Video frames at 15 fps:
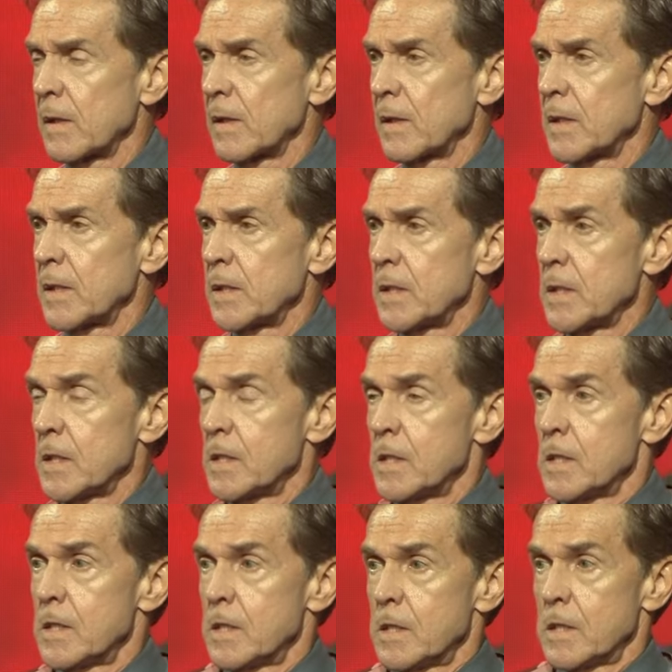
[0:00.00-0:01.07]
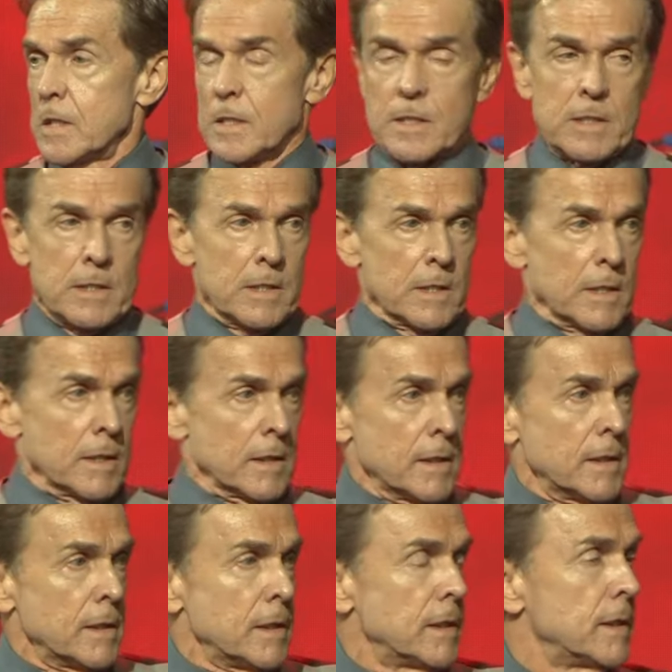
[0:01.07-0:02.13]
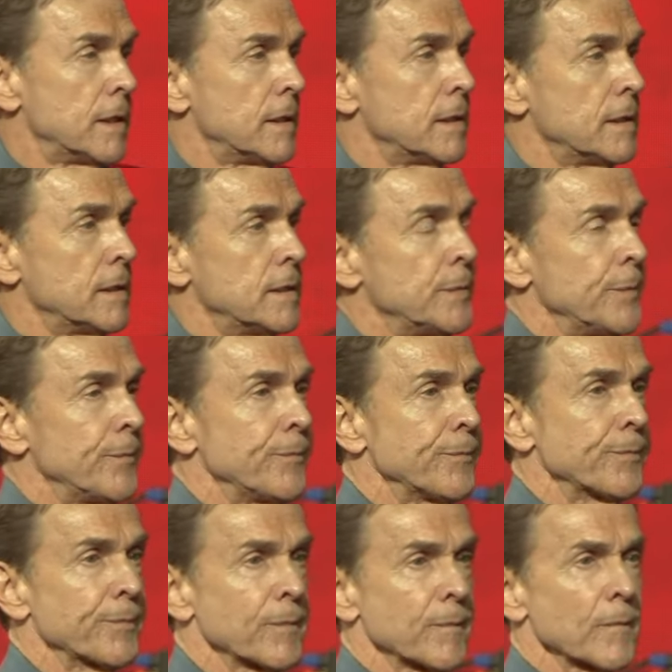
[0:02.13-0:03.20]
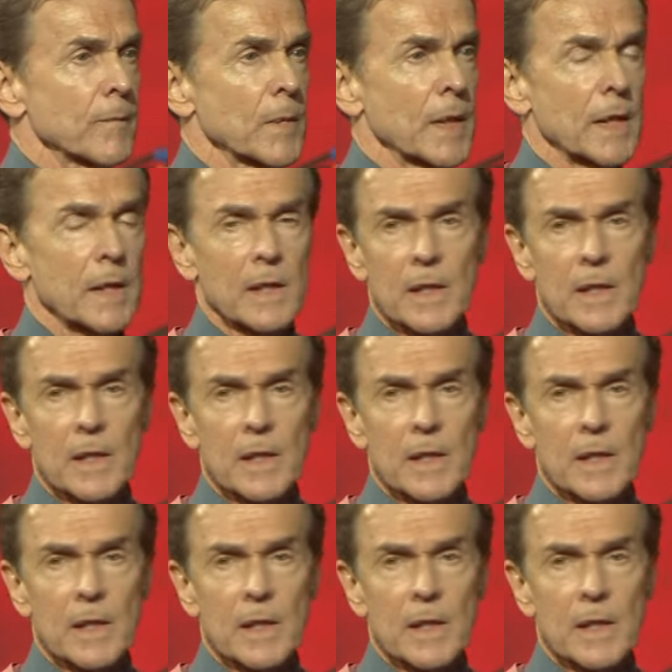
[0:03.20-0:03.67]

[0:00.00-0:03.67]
(silence)